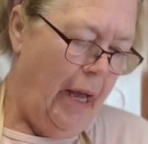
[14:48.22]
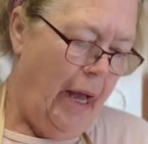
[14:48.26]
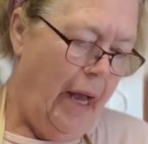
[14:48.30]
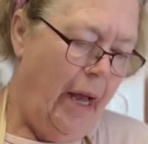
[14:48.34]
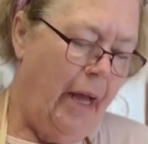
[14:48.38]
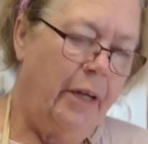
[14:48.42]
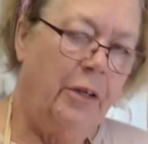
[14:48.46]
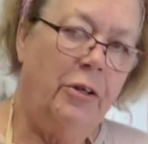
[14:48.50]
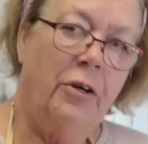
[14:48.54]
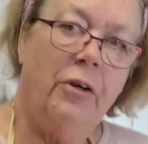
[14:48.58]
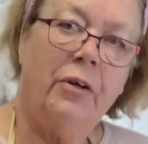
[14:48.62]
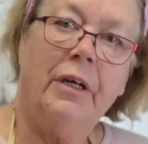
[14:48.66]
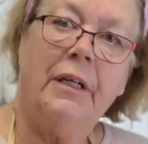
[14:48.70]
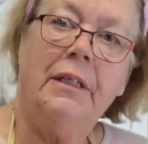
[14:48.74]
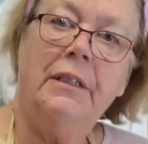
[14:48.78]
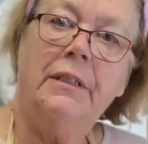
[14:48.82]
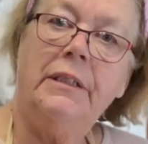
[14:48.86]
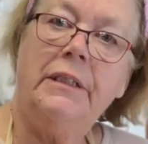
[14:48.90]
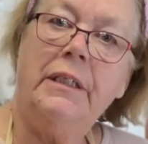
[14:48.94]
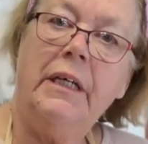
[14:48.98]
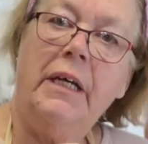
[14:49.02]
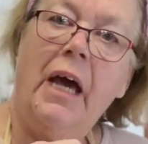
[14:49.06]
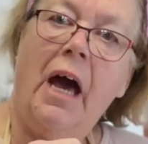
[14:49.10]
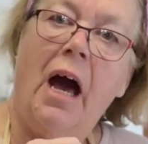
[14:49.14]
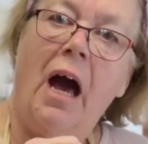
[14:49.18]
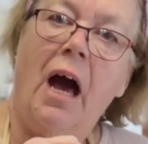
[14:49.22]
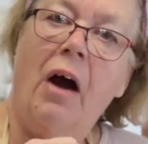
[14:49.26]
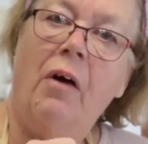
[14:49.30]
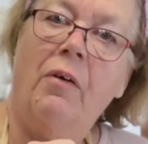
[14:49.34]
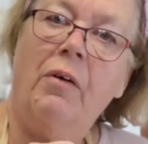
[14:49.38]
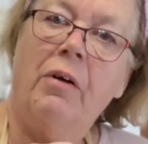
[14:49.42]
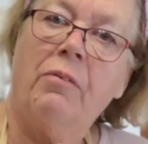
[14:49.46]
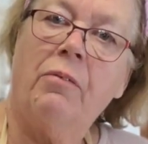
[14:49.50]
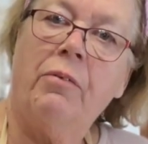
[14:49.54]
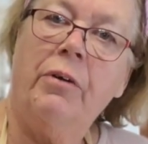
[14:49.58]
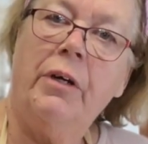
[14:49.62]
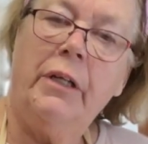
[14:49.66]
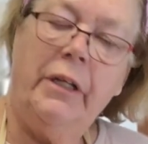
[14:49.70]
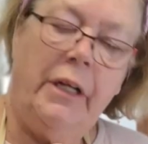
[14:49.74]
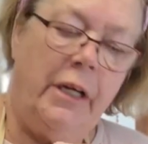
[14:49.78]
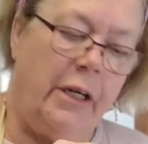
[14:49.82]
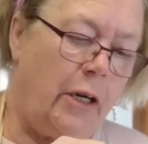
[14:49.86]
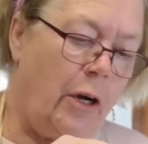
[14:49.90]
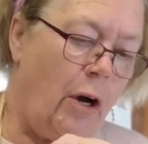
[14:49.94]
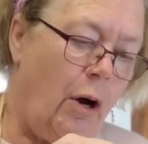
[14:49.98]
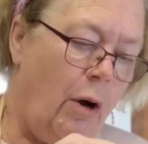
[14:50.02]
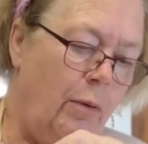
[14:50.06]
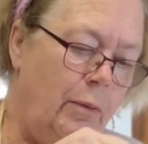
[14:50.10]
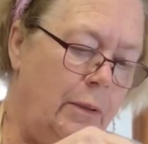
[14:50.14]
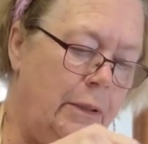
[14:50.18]
and you can see how it really
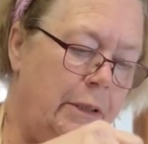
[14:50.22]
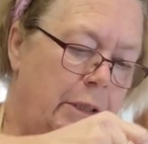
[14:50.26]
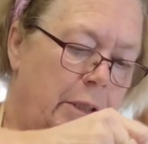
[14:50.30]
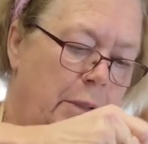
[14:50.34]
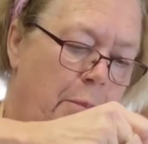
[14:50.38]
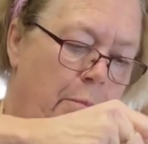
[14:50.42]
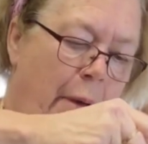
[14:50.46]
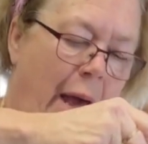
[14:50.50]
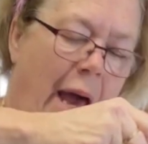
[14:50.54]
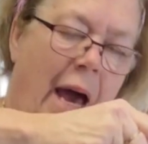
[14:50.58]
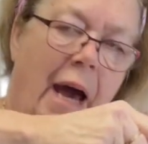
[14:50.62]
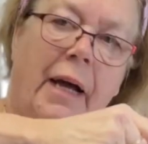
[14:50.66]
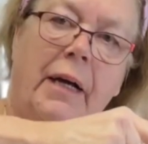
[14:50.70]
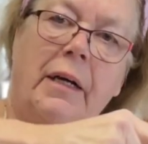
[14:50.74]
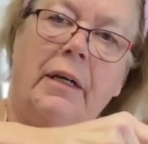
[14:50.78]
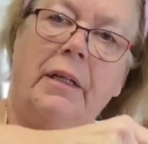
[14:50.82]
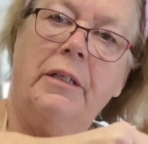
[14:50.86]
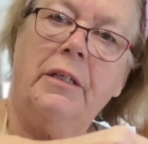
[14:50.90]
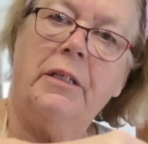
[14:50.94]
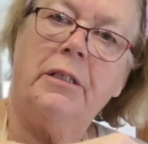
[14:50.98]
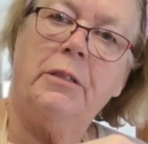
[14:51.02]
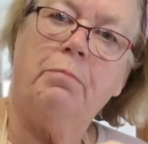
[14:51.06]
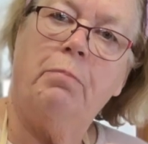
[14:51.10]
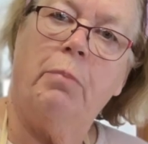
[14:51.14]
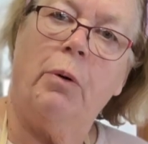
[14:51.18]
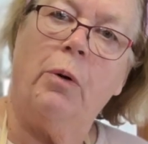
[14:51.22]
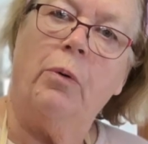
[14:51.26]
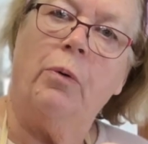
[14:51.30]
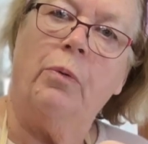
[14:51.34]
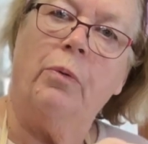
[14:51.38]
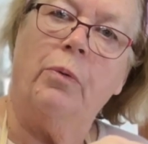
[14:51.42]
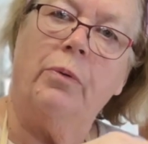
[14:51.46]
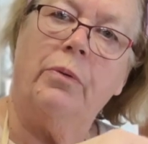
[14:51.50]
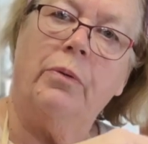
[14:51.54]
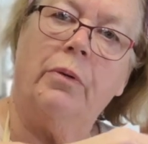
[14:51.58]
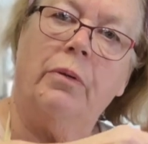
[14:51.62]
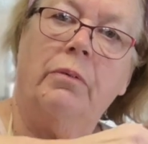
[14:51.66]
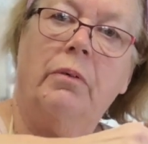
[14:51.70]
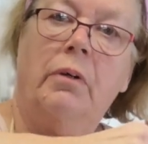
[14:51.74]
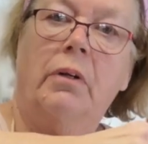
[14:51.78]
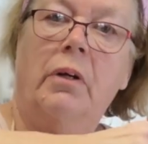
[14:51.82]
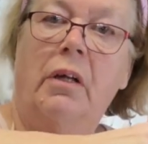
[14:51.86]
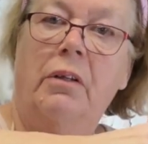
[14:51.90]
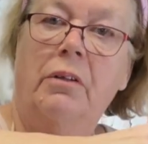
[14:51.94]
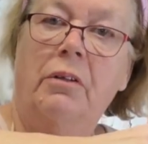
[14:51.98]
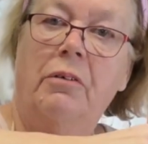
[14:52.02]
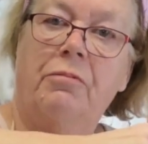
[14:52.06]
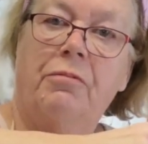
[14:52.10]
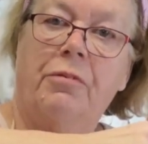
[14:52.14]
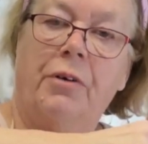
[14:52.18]
coats the back of the spoon
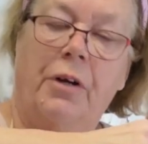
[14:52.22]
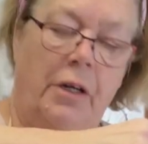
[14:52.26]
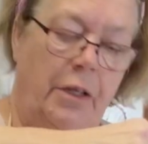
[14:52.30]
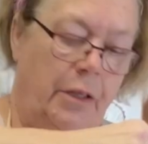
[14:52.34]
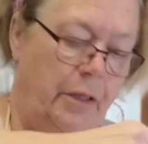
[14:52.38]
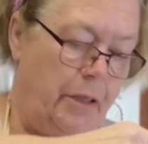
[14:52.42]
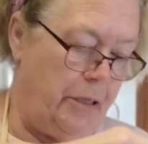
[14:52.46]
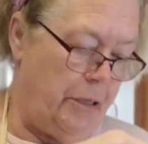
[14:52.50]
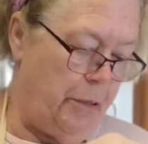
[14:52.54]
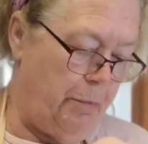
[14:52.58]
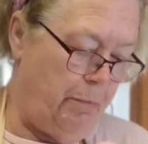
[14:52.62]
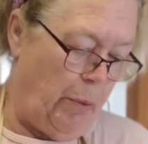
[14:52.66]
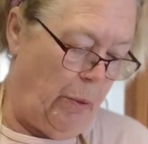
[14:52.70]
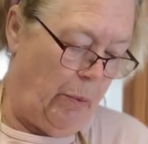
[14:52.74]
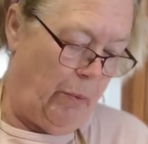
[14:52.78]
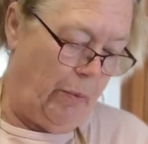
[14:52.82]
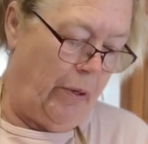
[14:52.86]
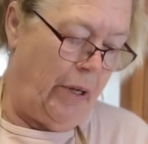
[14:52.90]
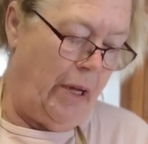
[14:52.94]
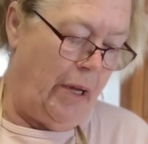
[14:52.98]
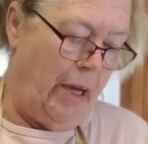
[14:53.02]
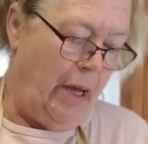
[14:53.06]
and the front of the spoon.